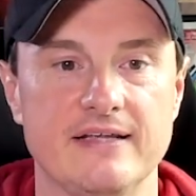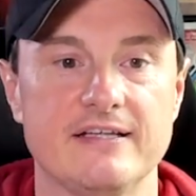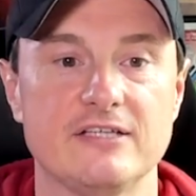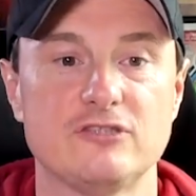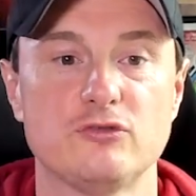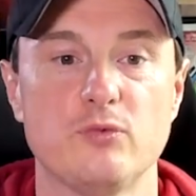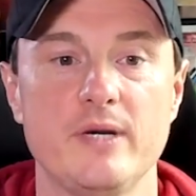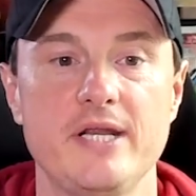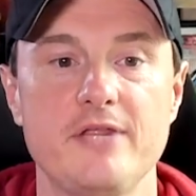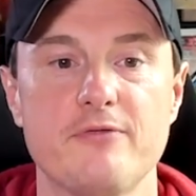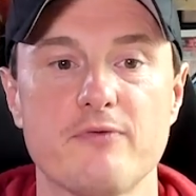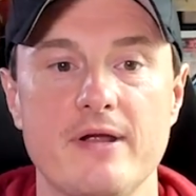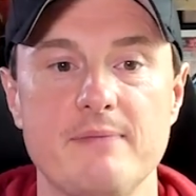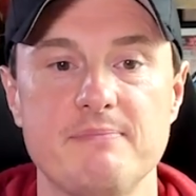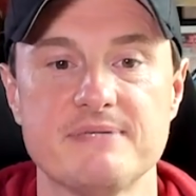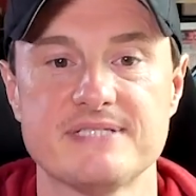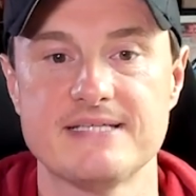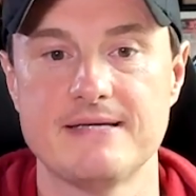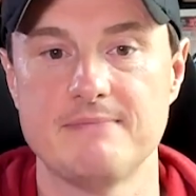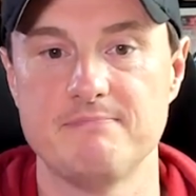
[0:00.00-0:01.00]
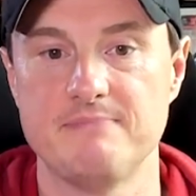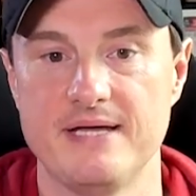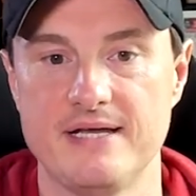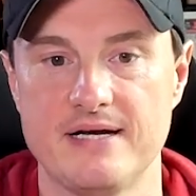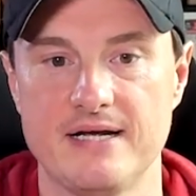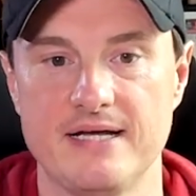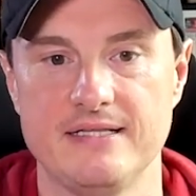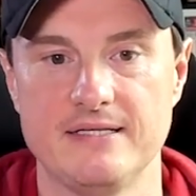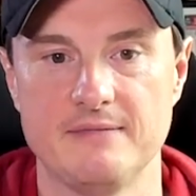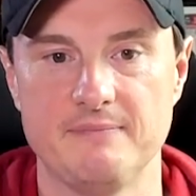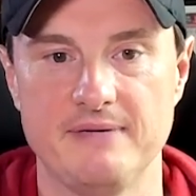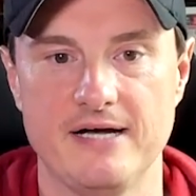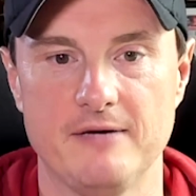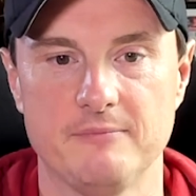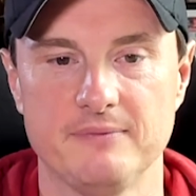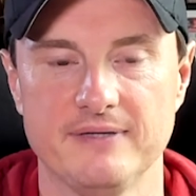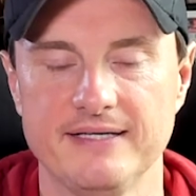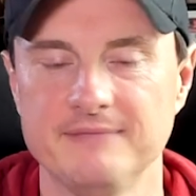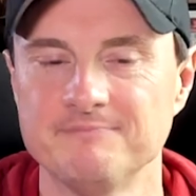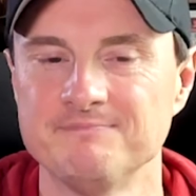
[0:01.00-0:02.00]
They're 23% better in the power
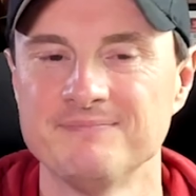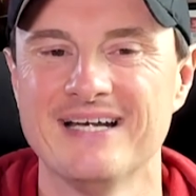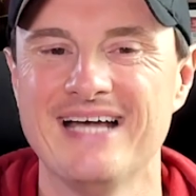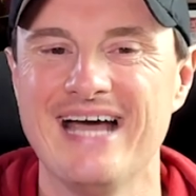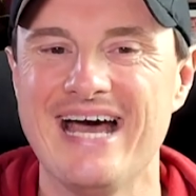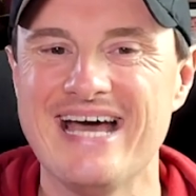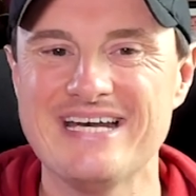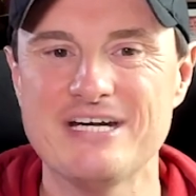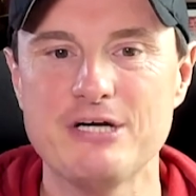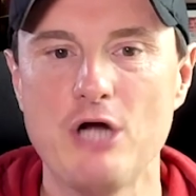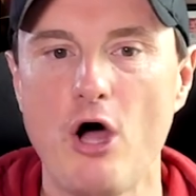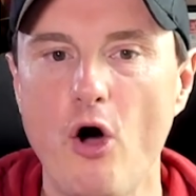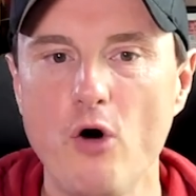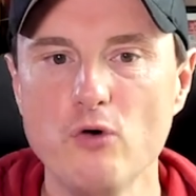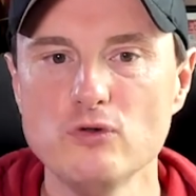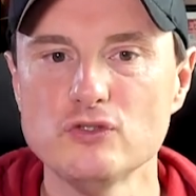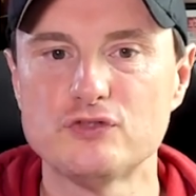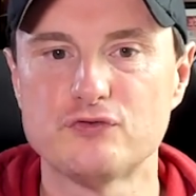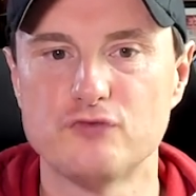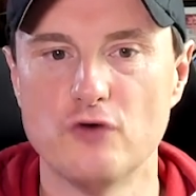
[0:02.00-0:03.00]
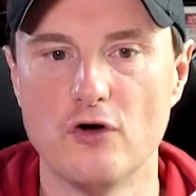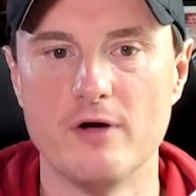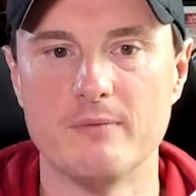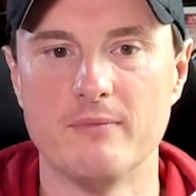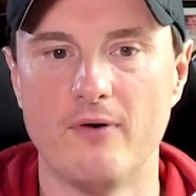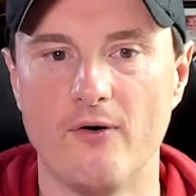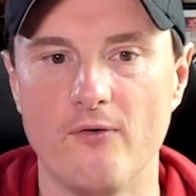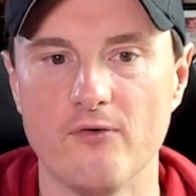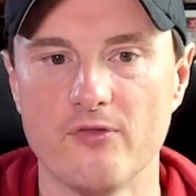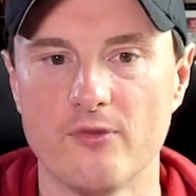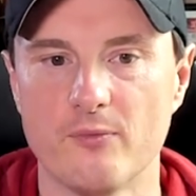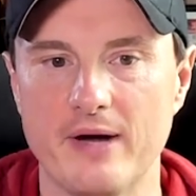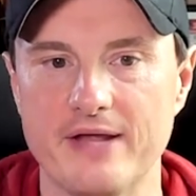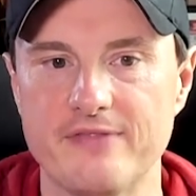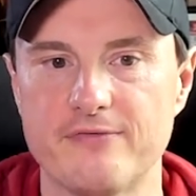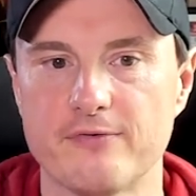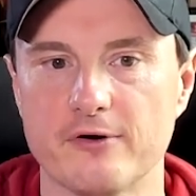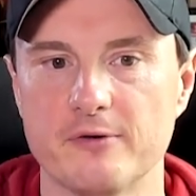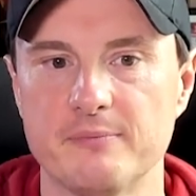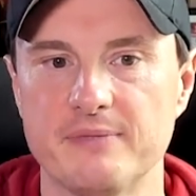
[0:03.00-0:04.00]
play, and it holds firm all the way
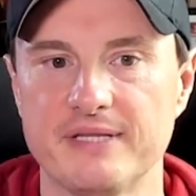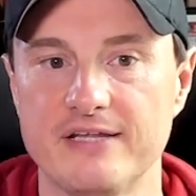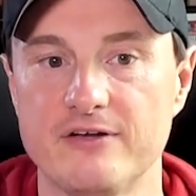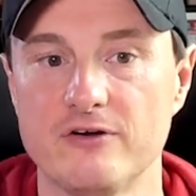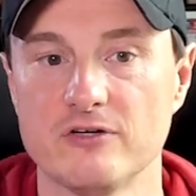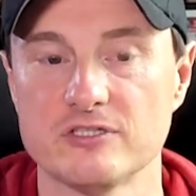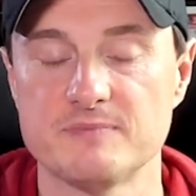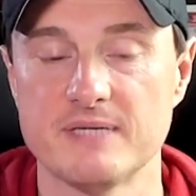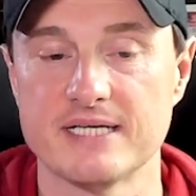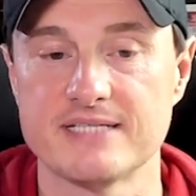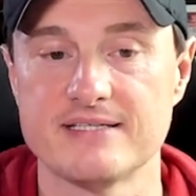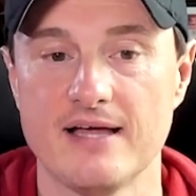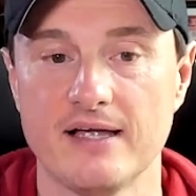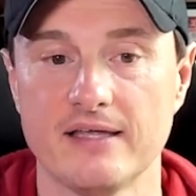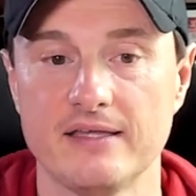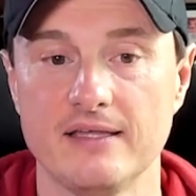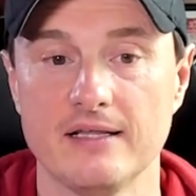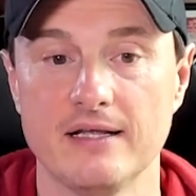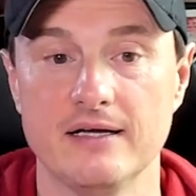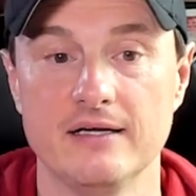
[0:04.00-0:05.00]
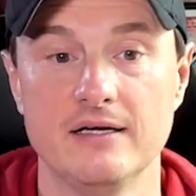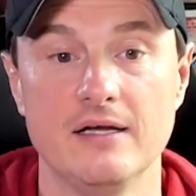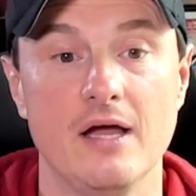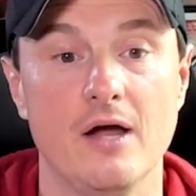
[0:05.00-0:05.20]
through, but they're not spectacular.